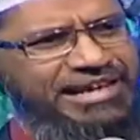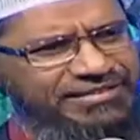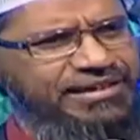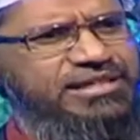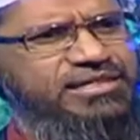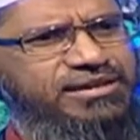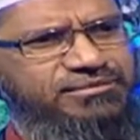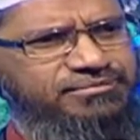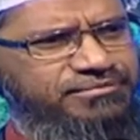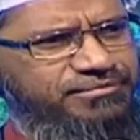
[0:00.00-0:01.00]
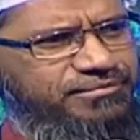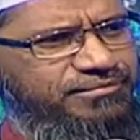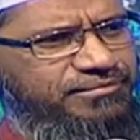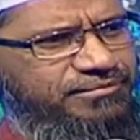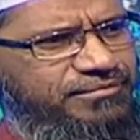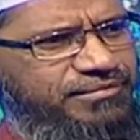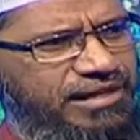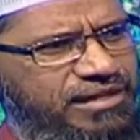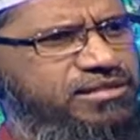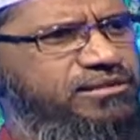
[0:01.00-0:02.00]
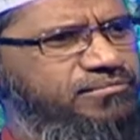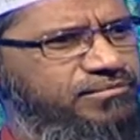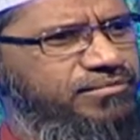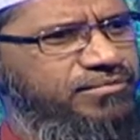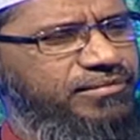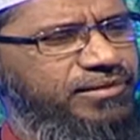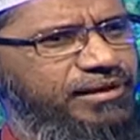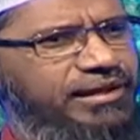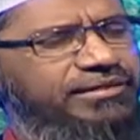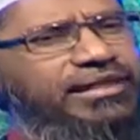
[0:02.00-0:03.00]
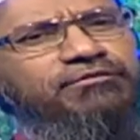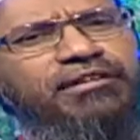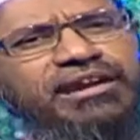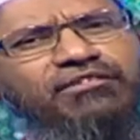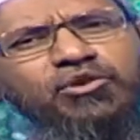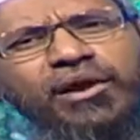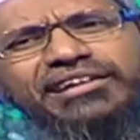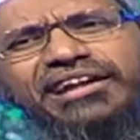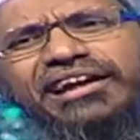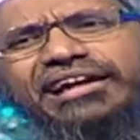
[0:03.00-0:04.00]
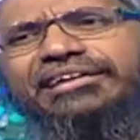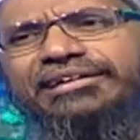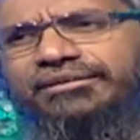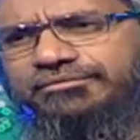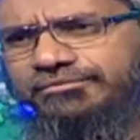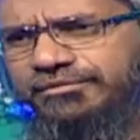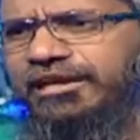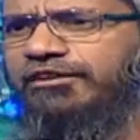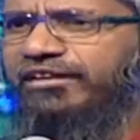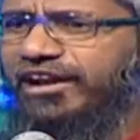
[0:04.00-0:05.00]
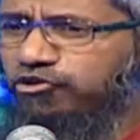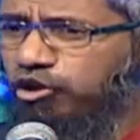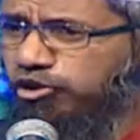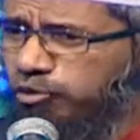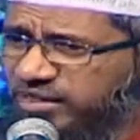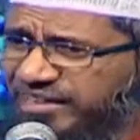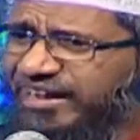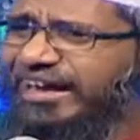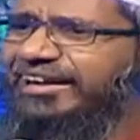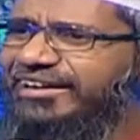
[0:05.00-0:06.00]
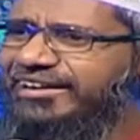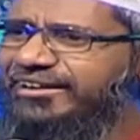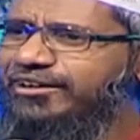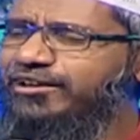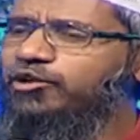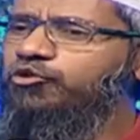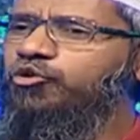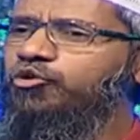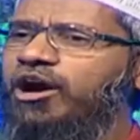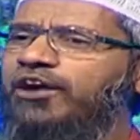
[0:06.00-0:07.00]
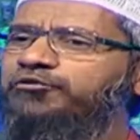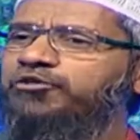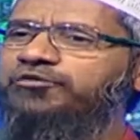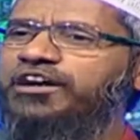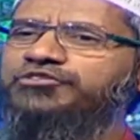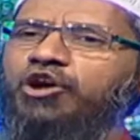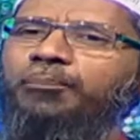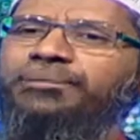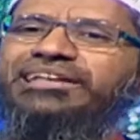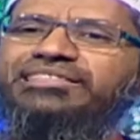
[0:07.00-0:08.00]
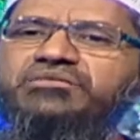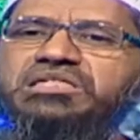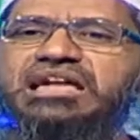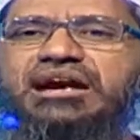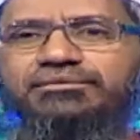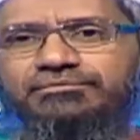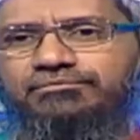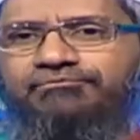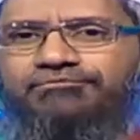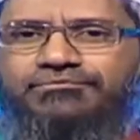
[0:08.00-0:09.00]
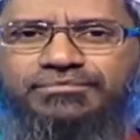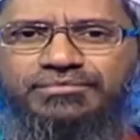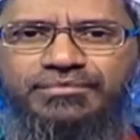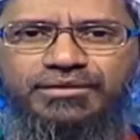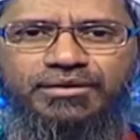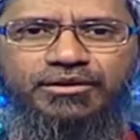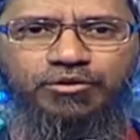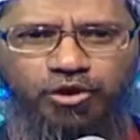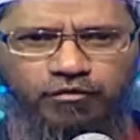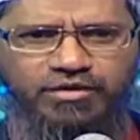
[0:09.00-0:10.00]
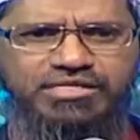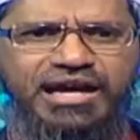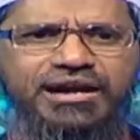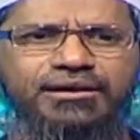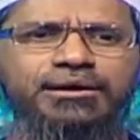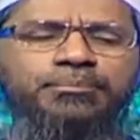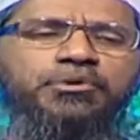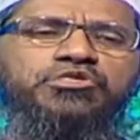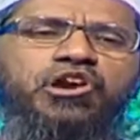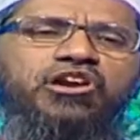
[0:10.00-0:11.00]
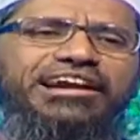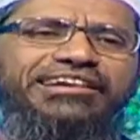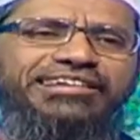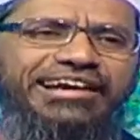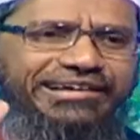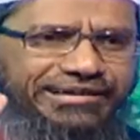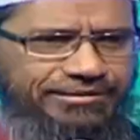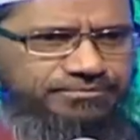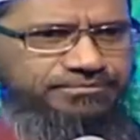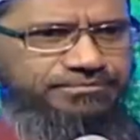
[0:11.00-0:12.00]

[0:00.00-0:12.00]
The other reason is that whenever you enter a country, whenever you want to visit a country, you have to first obtain the visa. No visa means you cannot enter the country.